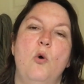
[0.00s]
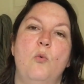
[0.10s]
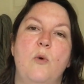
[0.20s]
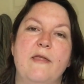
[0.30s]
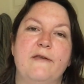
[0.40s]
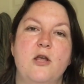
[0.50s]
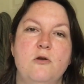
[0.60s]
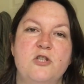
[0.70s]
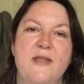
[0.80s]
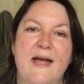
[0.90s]
with
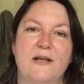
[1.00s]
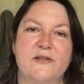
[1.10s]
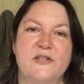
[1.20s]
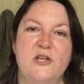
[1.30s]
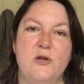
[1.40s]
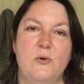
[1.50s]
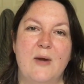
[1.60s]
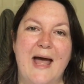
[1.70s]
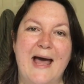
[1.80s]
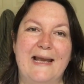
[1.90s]
huge thanks to
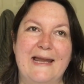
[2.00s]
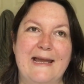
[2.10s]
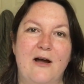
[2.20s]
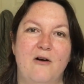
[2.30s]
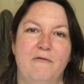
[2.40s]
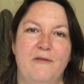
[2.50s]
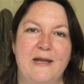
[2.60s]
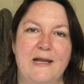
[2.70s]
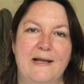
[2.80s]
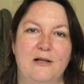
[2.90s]
Ali of
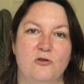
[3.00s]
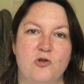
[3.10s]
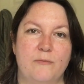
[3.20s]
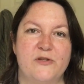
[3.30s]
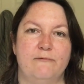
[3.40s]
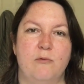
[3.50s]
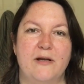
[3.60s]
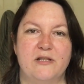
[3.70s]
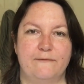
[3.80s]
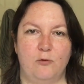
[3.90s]
the Little Drops of
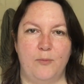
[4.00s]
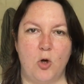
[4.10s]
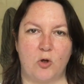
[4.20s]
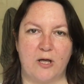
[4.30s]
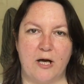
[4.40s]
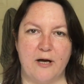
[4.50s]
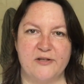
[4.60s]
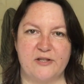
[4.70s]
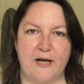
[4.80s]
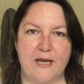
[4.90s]
Wonderful
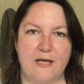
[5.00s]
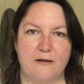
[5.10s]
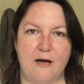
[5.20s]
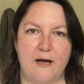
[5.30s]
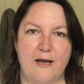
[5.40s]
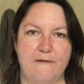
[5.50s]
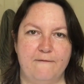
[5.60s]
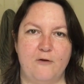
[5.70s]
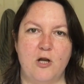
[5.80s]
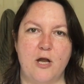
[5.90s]
podcast, I
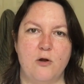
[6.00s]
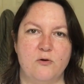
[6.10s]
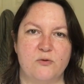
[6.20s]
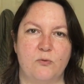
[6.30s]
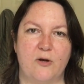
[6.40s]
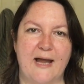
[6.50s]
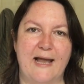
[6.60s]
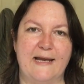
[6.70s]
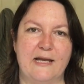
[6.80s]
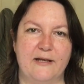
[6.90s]
followed what
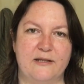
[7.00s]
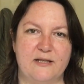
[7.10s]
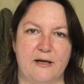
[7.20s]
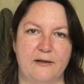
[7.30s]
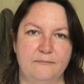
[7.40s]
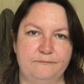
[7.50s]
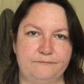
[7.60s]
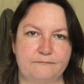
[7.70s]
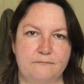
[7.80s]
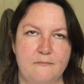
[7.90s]
Ali had done,
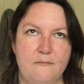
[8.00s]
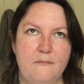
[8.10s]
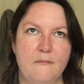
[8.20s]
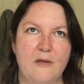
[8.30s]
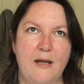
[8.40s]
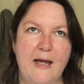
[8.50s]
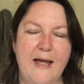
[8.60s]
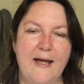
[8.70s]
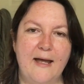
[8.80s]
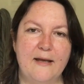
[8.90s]

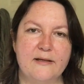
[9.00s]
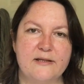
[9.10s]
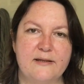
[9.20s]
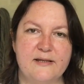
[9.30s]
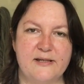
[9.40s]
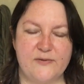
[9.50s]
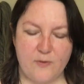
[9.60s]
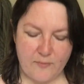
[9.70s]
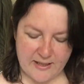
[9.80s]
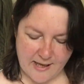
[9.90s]
and this is
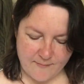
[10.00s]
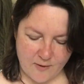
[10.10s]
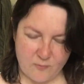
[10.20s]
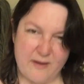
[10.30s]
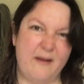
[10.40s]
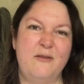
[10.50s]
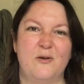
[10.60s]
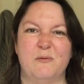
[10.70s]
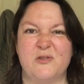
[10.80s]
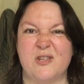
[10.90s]
what we came up with. I
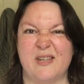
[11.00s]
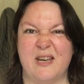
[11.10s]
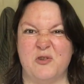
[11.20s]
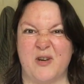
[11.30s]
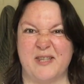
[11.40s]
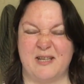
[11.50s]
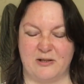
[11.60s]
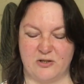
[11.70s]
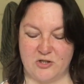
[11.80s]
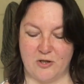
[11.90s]
thought it was just interesting
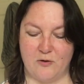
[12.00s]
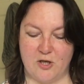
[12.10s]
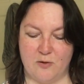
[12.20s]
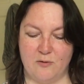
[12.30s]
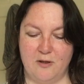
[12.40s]
to show you.